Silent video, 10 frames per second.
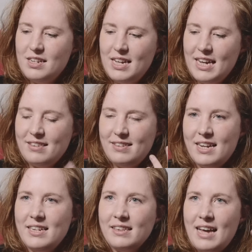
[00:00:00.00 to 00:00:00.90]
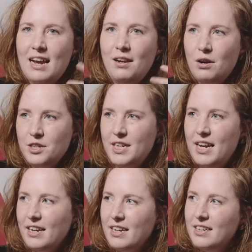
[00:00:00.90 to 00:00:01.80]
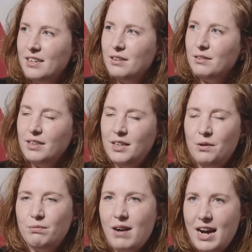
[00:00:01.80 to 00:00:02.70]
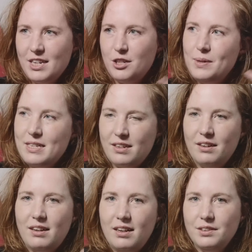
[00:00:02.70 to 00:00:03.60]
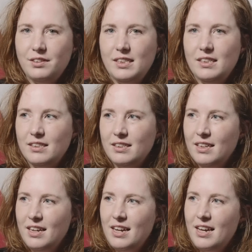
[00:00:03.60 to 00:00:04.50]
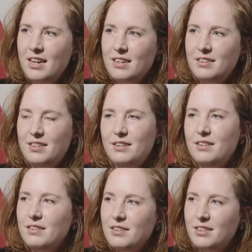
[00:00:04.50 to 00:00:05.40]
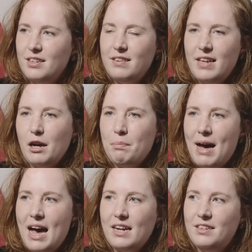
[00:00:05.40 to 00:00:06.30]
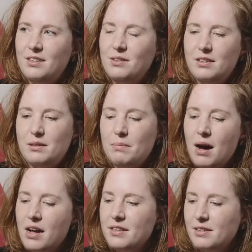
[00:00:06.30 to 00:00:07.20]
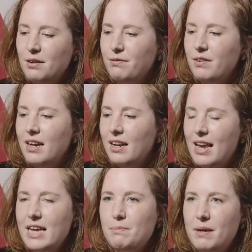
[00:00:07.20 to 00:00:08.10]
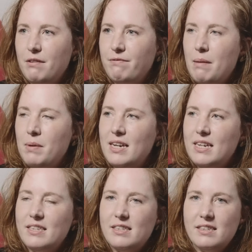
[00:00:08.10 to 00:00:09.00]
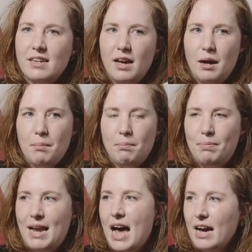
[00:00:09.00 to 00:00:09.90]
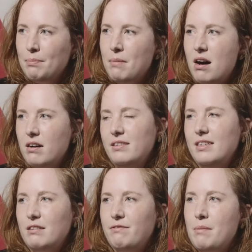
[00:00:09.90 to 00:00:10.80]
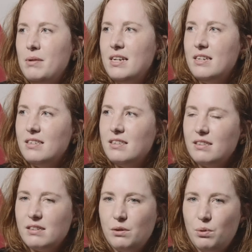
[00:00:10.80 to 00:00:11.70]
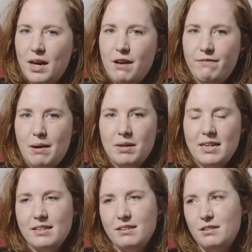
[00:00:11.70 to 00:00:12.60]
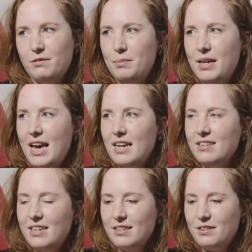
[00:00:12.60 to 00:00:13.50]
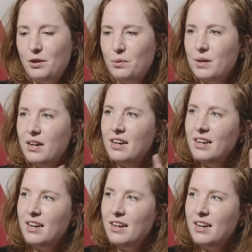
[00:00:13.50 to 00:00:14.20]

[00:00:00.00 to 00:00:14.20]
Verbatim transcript: Extending that logic, you know, right to its conclusion, to to think back to the demands of lesbian feminists, black Marxist feminists, queer feminists from the eighties, who were